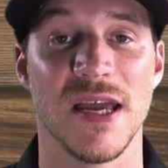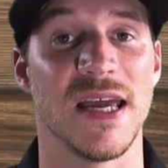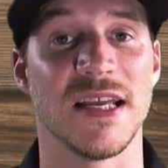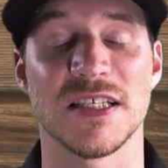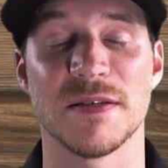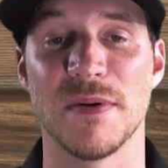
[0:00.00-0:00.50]

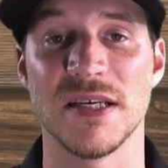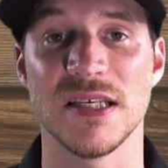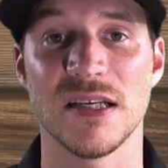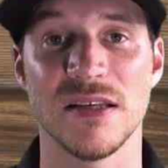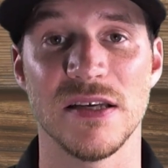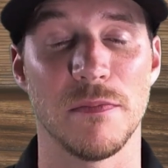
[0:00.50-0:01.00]
it's
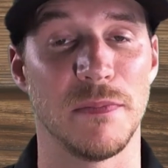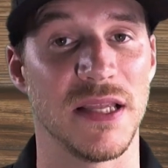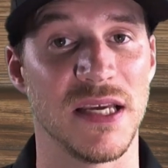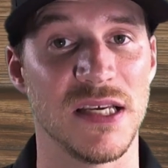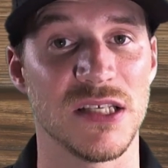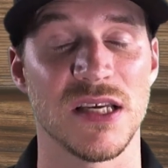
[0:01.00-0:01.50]
basically a
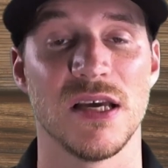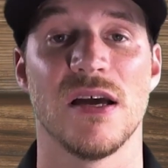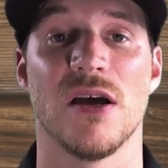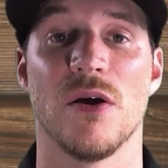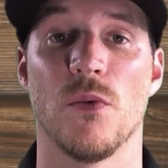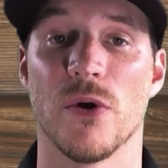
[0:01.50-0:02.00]
place
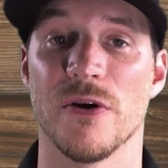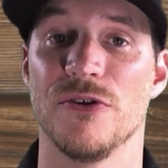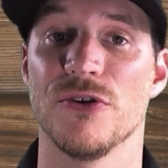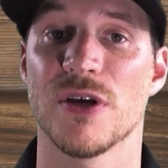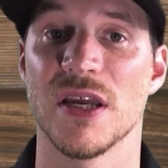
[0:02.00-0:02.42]
where you